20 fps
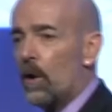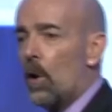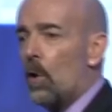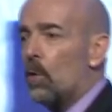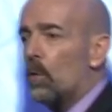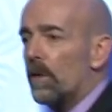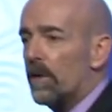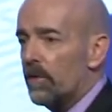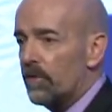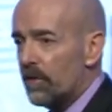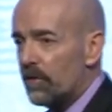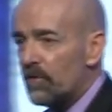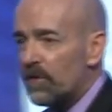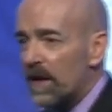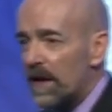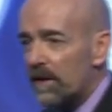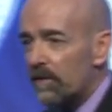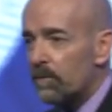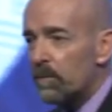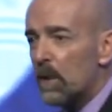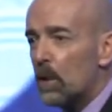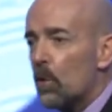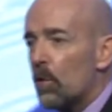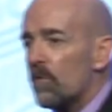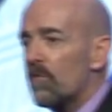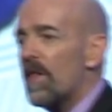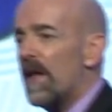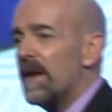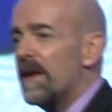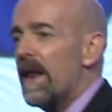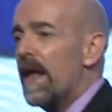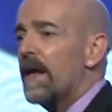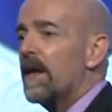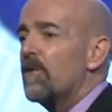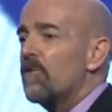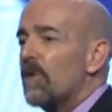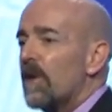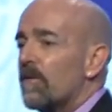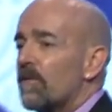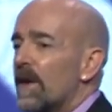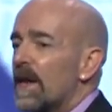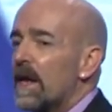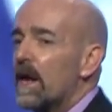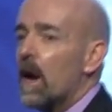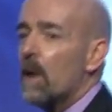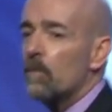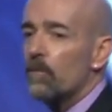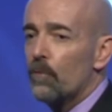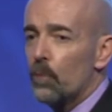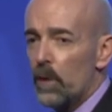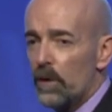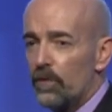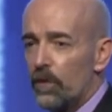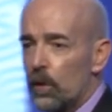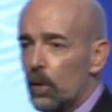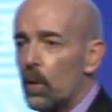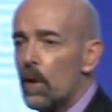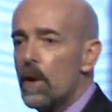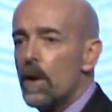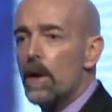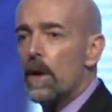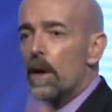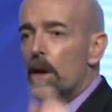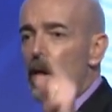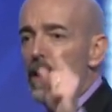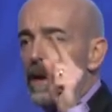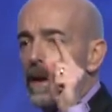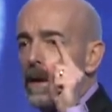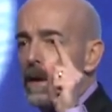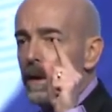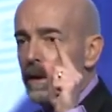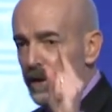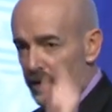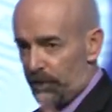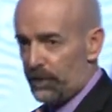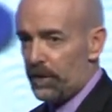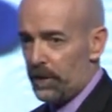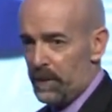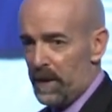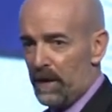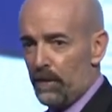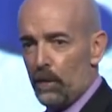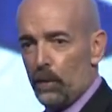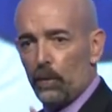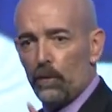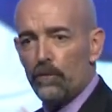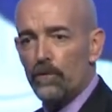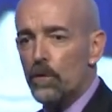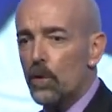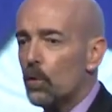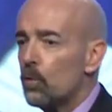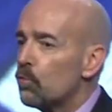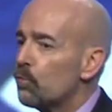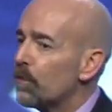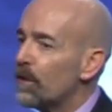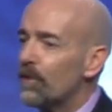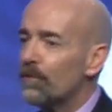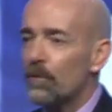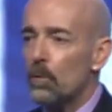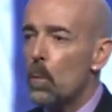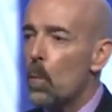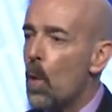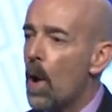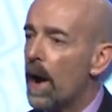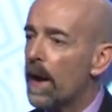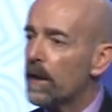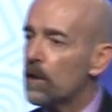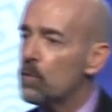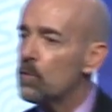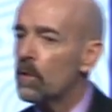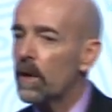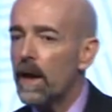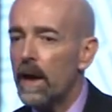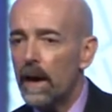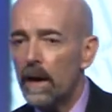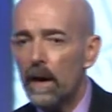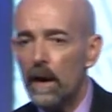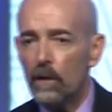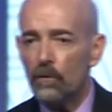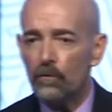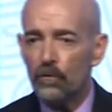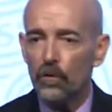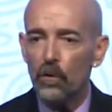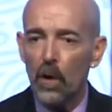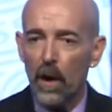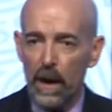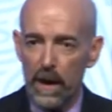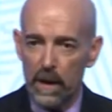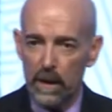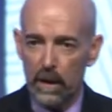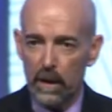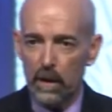goal is achieved, because that negativity comes with you. Listen to me, there is no reason why you can't enjoy